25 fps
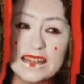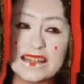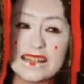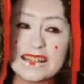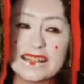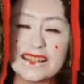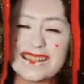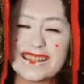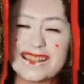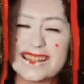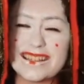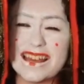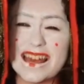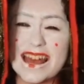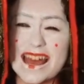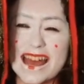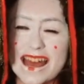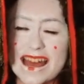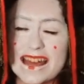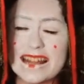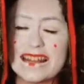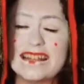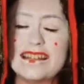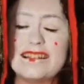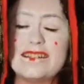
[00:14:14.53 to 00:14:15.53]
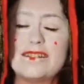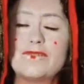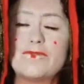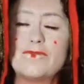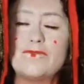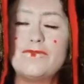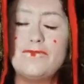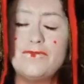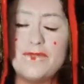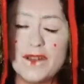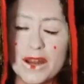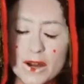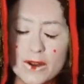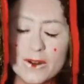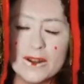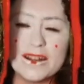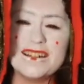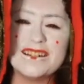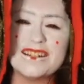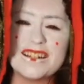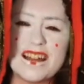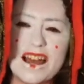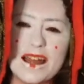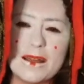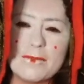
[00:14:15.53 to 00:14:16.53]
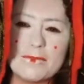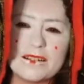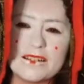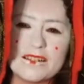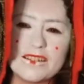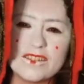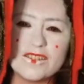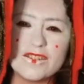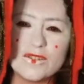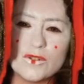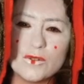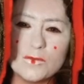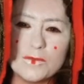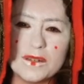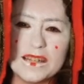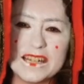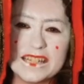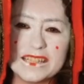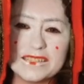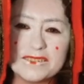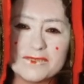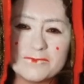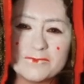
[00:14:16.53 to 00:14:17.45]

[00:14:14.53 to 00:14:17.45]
because that is very time consuming.